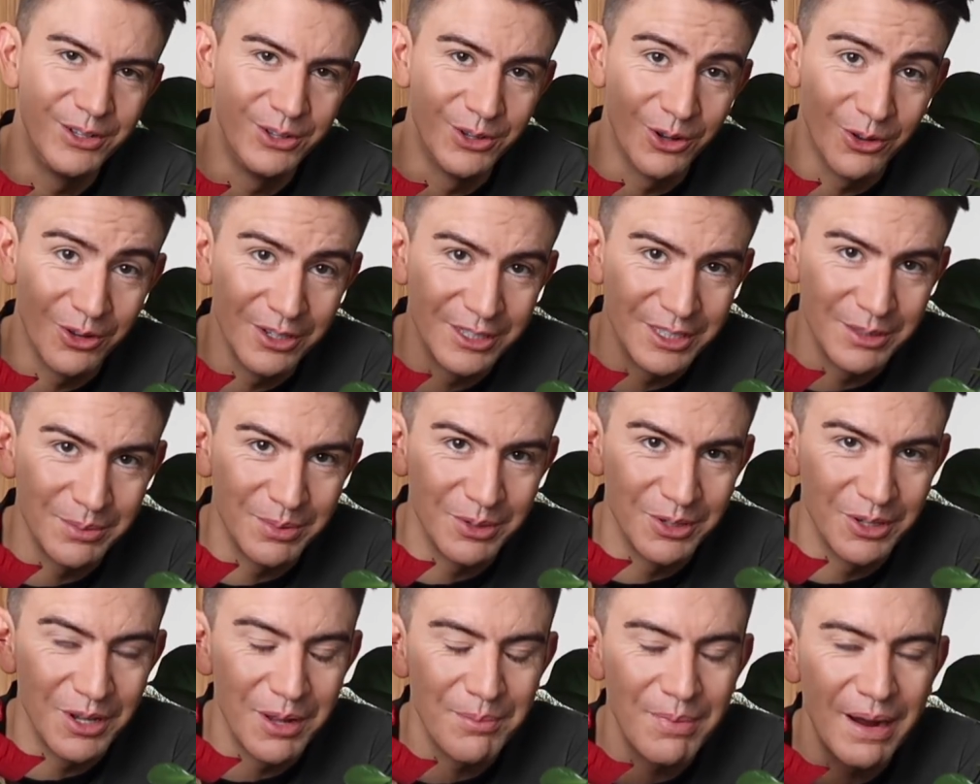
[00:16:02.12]

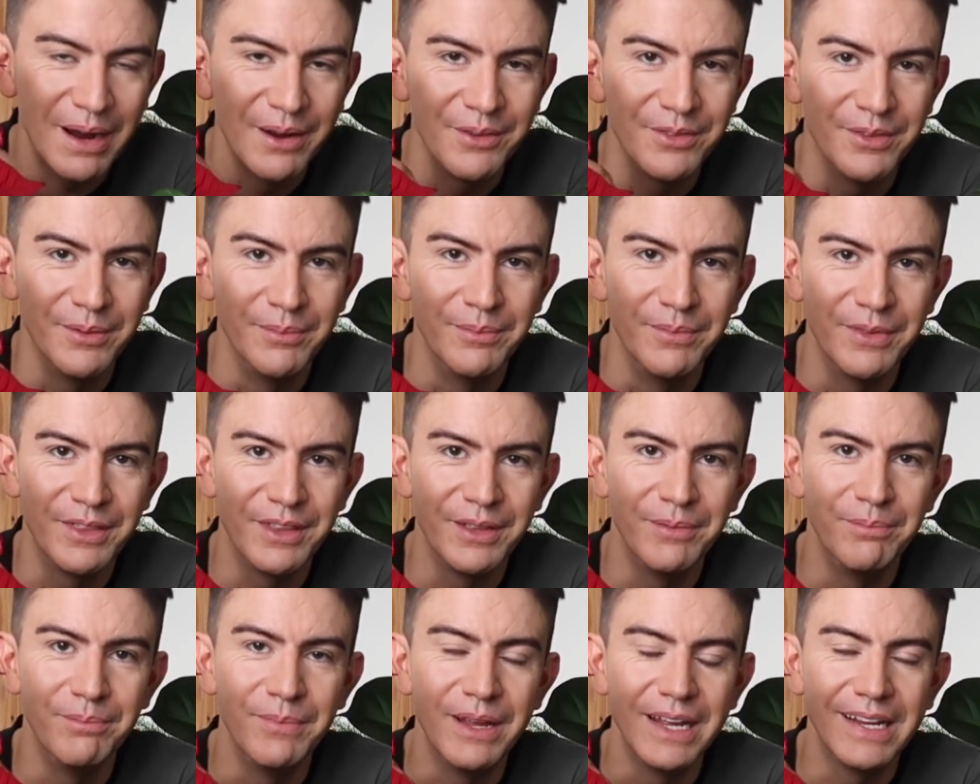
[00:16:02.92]
knowledgeable about them
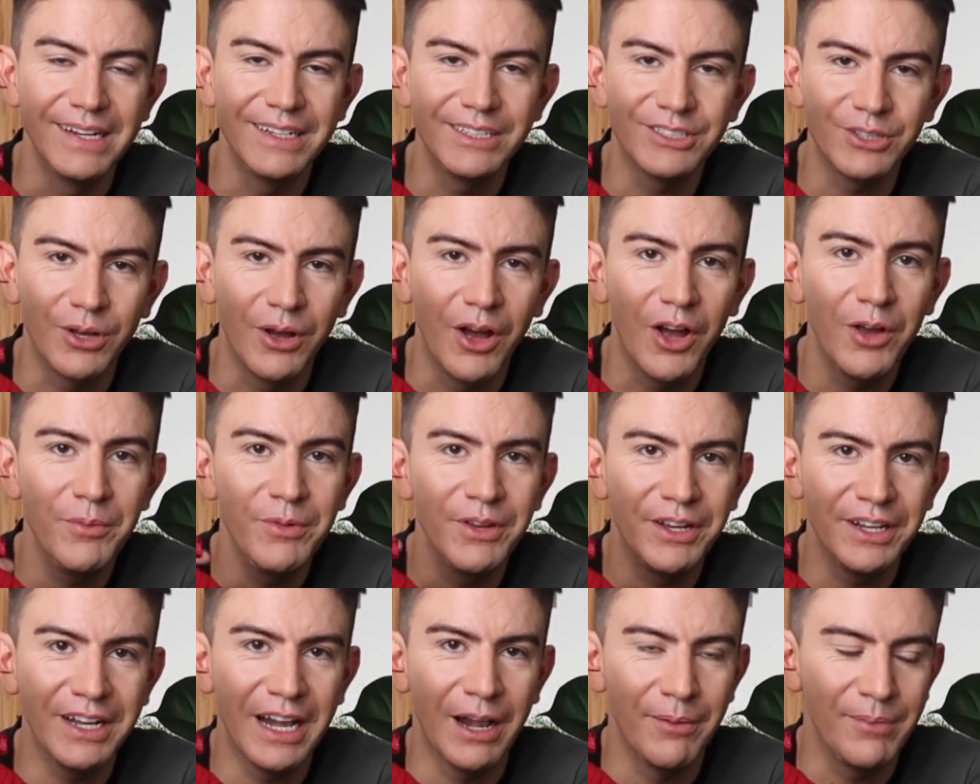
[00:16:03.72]
than me, so I hope
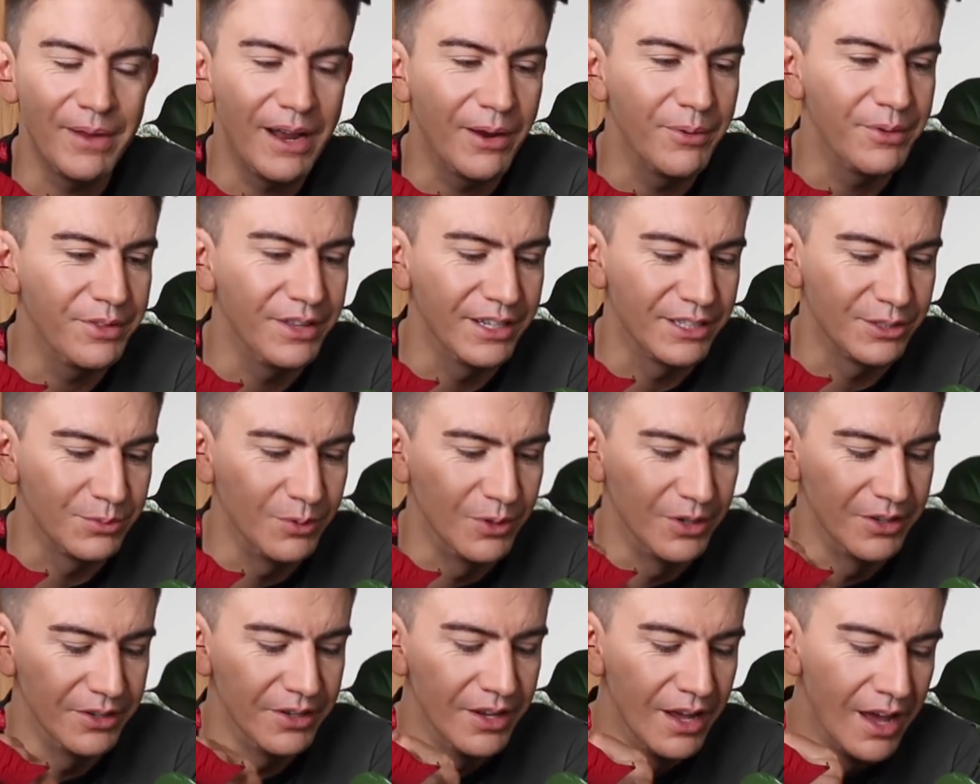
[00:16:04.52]
you can help me out with this
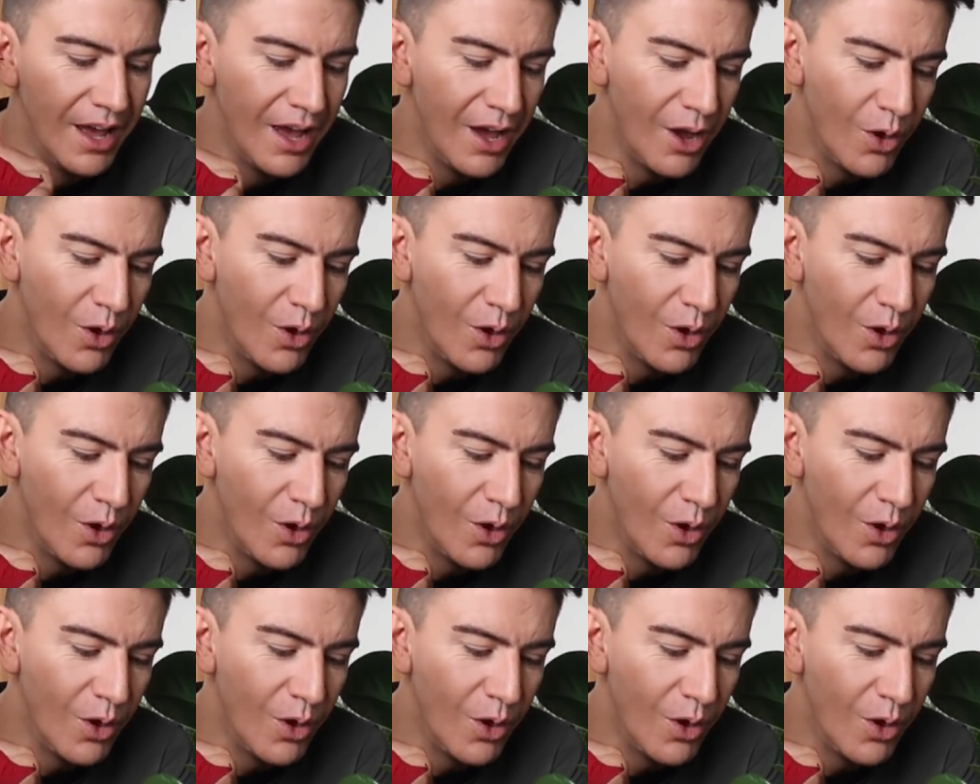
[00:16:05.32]
one.